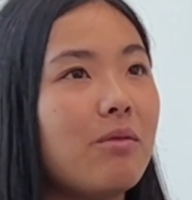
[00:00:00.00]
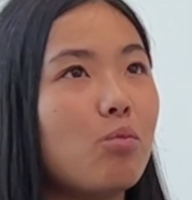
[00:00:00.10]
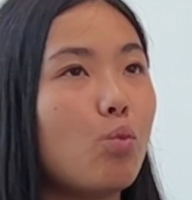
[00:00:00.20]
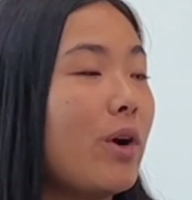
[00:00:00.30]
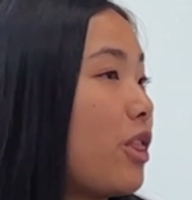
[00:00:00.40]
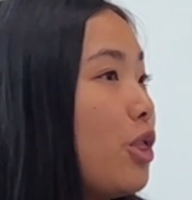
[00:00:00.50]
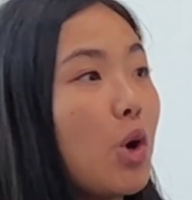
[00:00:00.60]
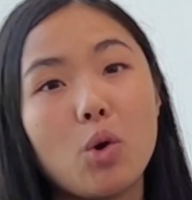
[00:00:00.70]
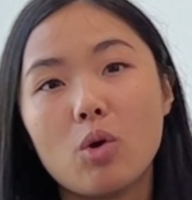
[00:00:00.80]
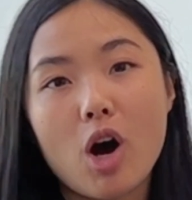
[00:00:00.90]
with
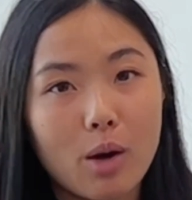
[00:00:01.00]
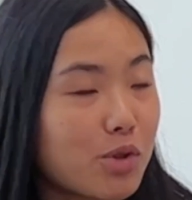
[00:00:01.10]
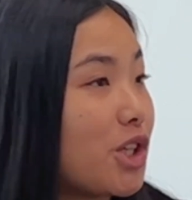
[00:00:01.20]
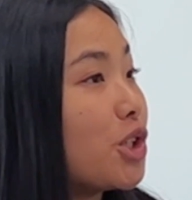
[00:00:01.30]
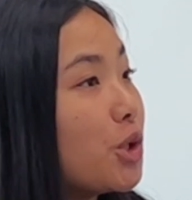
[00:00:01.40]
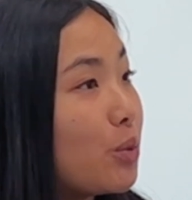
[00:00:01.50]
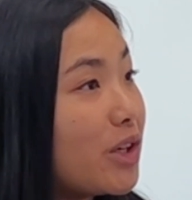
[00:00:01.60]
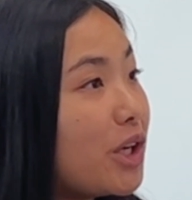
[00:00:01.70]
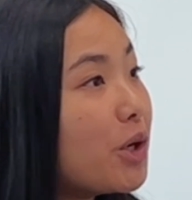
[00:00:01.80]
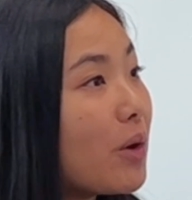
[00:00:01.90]
no option to
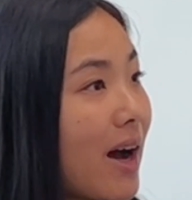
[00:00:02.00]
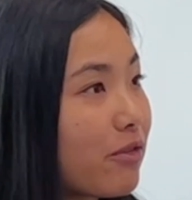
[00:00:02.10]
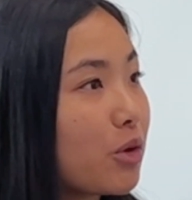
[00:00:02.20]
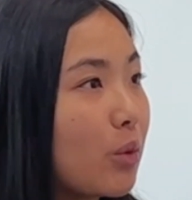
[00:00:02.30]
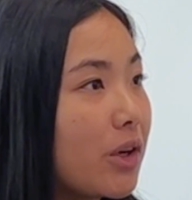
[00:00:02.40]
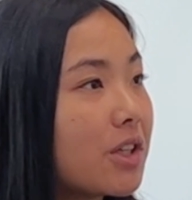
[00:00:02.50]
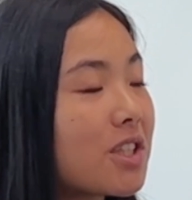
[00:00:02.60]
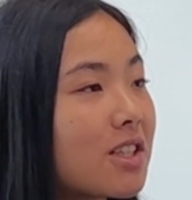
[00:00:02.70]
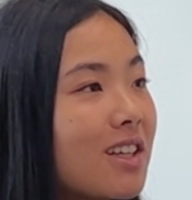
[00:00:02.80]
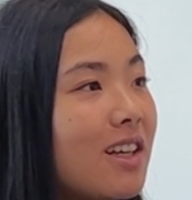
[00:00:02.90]
renew
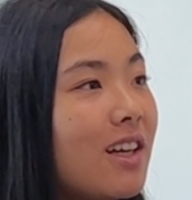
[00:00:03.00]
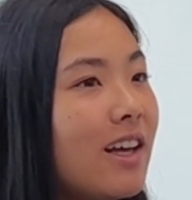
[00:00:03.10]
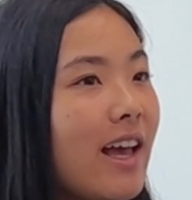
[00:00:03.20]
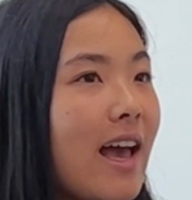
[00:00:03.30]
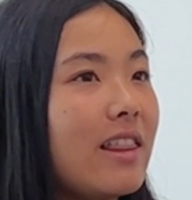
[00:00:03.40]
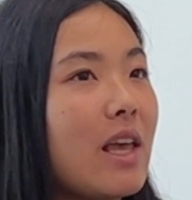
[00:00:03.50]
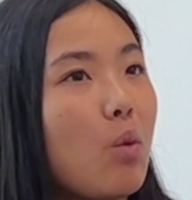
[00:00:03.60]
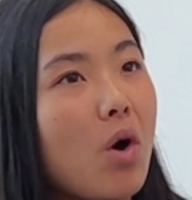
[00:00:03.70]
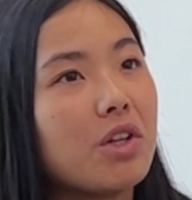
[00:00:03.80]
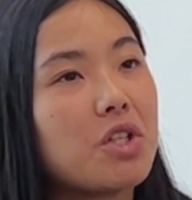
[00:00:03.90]
afterwards, and they
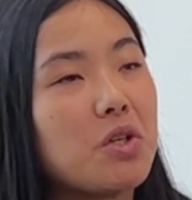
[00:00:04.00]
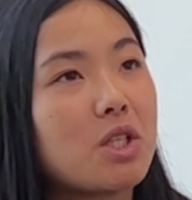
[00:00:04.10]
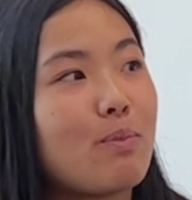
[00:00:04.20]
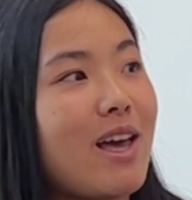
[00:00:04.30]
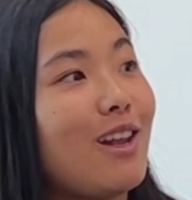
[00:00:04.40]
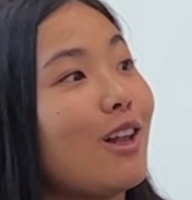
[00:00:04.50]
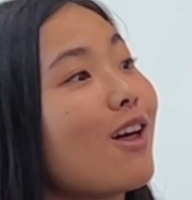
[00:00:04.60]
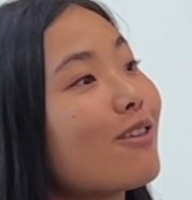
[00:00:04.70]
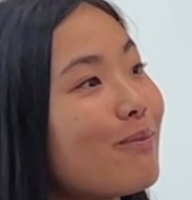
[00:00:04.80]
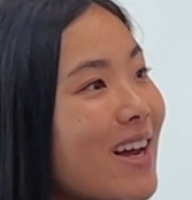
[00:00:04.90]
want to spend a
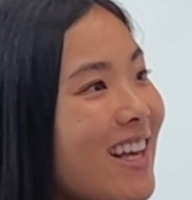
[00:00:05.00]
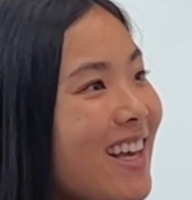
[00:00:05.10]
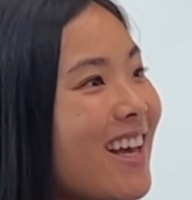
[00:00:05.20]
lot of money